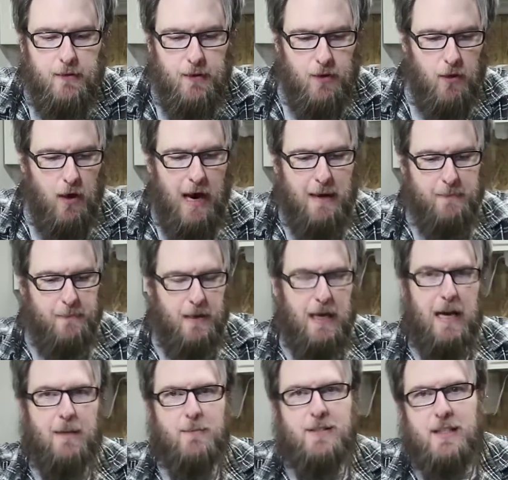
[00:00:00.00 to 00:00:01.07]
You know, I'm
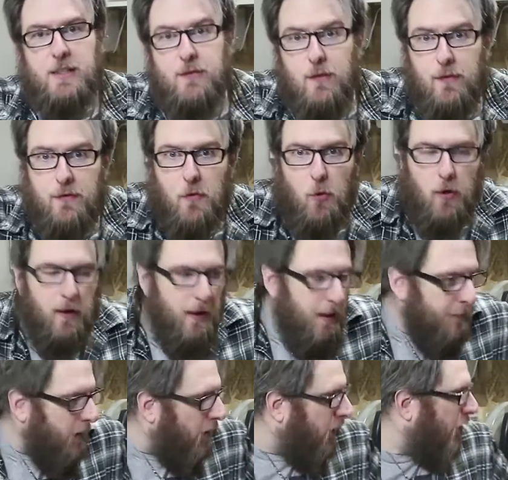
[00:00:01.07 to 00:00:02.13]
6'4".
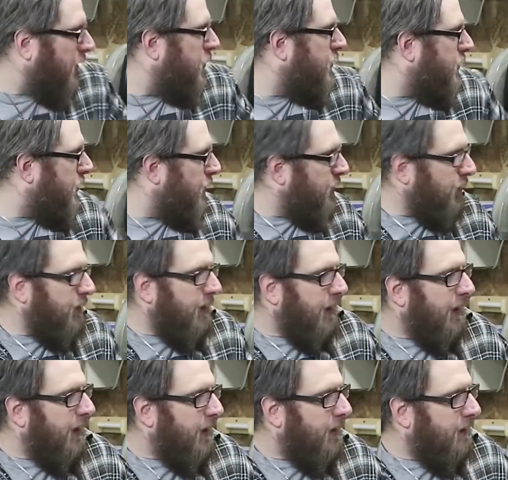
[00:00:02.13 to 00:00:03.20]
I'm a large dude,
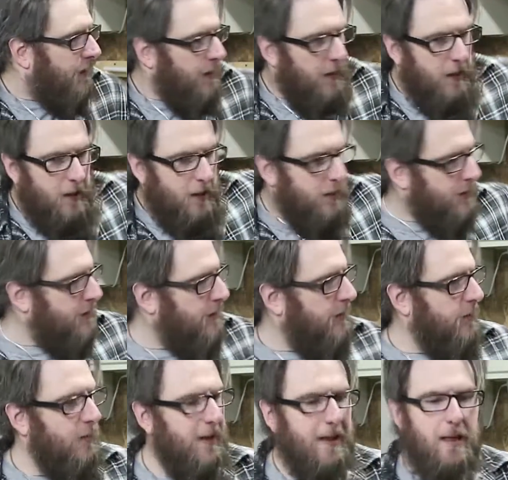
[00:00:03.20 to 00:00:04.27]
and
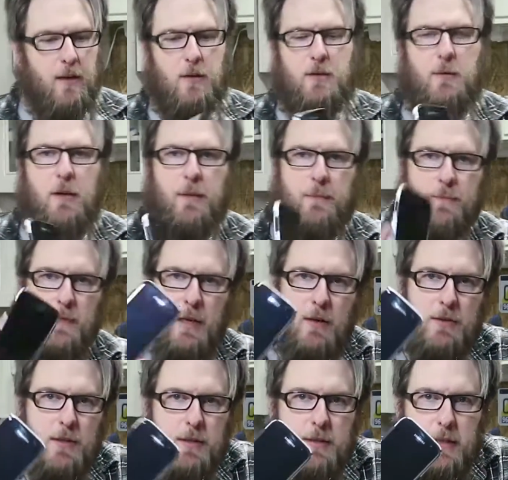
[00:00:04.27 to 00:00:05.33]
so like here's a
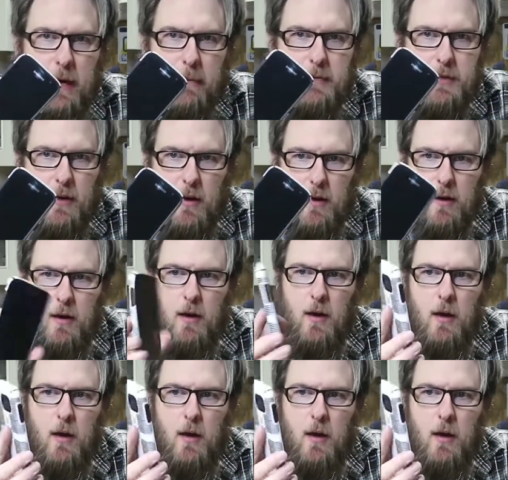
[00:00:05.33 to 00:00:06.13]
Samsung